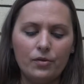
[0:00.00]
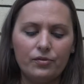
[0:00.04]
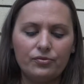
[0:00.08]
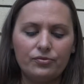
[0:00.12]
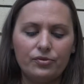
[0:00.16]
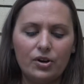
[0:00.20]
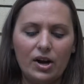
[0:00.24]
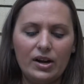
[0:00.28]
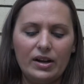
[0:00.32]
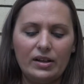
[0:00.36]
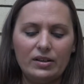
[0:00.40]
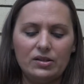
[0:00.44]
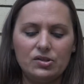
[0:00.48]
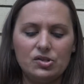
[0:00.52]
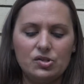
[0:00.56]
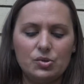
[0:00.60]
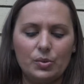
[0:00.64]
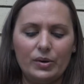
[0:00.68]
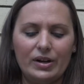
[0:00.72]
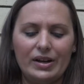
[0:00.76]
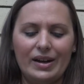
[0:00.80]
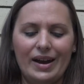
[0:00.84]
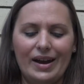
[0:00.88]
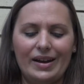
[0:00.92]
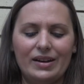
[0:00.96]
Friday the
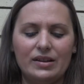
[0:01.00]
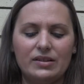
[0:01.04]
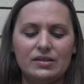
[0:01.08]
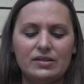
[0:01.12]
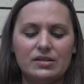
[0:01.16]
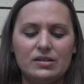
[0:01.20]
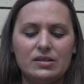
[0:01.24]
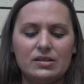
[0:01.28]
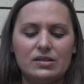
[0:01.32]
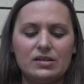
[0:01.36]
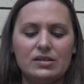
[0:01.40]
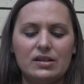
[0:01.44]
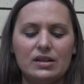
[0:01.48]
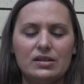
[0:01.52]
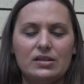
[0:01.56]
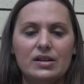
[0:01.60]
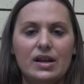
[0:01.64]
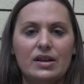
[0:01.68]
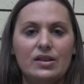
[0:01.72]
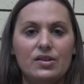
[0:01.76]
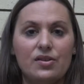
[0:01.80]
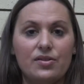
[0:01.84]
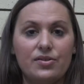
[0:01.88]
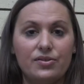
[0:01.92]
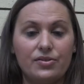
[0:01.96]
28th to
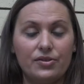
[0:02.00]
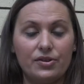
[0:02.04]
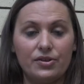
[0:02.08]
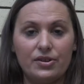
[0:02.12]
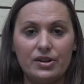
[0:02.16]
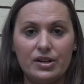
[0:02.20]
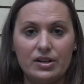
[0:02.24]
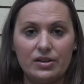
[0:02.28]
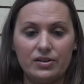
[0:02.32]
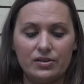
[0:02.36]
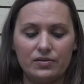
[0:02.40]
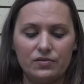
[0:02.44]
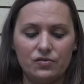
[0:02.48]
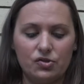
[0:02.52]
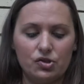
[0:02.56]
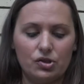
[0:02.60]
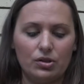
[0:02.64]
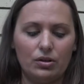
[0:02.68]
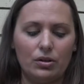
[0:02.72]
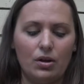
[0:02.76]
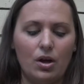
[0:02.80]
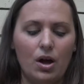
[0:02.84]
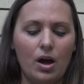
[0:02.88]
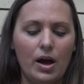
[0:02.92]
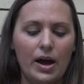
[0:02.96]
Sunday the 30th of
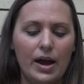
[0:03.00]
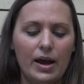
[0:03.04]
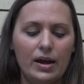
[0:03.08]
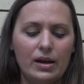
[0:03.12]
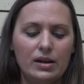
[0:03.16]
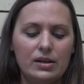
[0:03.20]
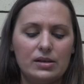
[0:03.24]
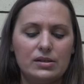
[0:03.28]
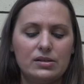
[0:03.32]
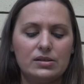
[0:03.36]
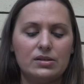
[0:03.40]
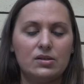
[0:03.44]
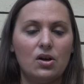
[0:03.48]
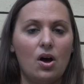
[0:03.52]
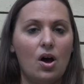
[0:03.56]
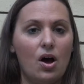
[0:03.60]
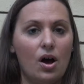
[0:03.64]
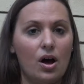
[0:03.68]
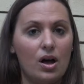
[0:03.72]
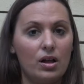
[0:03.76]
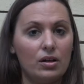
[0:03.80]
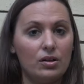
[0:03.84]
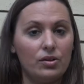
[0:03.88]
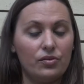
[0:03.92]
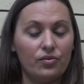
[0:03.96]
July is the
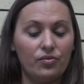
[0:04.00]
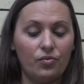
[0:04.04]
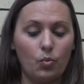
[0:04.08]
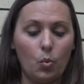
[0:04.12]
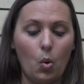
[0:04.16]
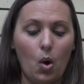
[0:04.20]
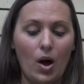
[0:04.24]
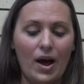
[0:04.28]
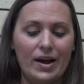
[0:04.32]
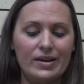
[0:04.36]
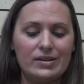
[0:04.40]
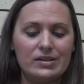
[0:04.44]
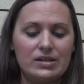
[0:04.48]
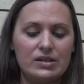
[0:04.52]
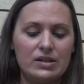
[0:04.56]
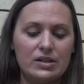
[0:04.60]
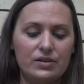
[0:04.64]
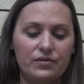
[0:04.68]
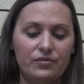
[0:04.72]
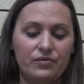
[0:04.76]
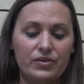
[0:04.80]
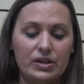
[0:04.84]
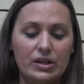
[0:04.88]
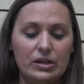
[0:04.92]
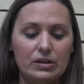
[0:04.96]
Isle of Wight
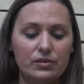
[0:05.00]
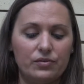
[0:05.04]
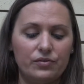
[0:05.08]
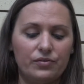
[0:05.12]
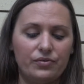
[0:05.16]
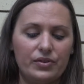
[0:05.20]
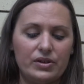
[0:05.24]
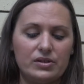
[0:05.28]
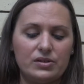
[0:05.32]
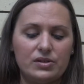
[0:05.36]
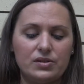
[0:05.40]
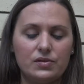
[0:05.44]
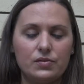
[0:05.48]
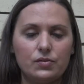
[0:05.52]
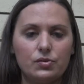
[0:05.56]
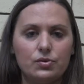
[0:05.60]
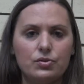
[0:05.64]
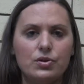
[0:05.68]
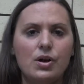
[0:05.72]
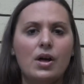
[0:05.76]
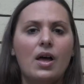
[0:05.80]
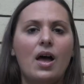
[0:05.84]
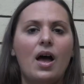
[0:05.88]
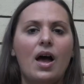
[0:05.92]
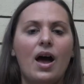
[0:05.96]
Vegan
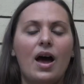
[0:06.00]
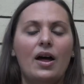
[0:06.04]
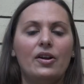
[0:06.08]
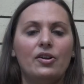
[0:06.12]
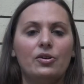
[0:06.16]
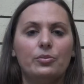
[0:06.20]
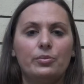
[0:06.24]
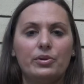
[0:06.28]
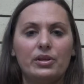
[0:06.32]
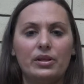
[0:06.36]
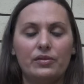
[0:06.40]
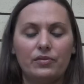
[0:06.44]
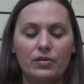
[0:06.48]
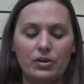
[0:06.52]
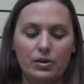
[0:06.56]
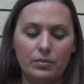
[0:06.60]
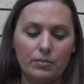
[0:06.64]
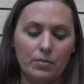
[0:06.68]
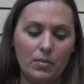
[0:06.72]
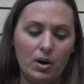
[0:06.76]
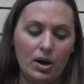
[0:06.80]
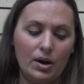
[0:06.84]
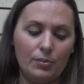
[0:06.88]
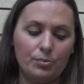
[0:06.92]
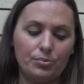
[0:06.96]
Festival, and I'll be
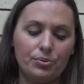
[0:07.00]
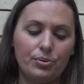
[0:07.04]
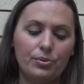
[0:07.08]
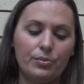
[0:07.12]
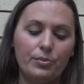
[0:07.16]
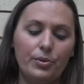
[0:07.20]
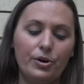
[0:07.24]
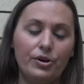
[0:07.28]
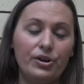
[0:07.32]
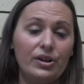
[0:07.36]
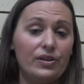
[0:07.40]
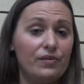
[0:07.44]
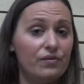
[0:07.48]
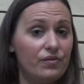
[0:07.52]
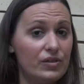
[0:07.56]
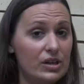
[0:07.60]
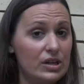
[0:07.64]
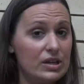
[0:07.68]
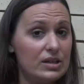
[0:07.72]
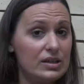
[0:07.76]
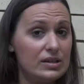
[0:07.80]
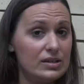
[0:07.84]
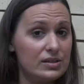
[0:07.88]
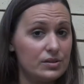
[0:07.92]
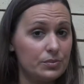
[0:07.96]
giving my Promoting
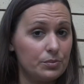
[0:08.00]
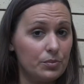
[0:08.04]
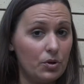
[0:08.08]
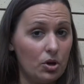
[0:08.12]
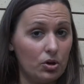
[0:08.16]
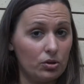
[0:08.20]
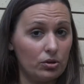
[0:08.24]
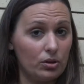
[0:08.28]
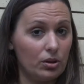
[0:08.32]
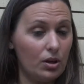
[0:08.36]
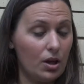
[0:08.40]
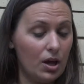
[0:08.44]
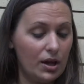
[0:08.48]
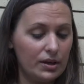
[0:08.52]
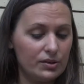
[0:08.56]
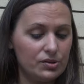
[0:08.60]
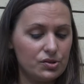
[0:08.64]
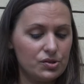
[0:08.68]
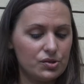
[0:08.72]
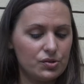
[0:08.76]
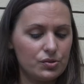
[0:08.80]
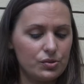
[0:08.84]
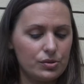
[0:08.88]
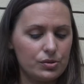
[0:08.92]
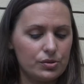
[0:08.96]
Veganism Online
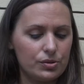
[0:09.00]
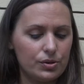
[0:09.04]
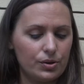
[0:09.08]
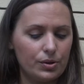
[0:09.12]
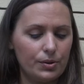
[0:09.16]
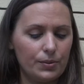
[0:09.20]
talk.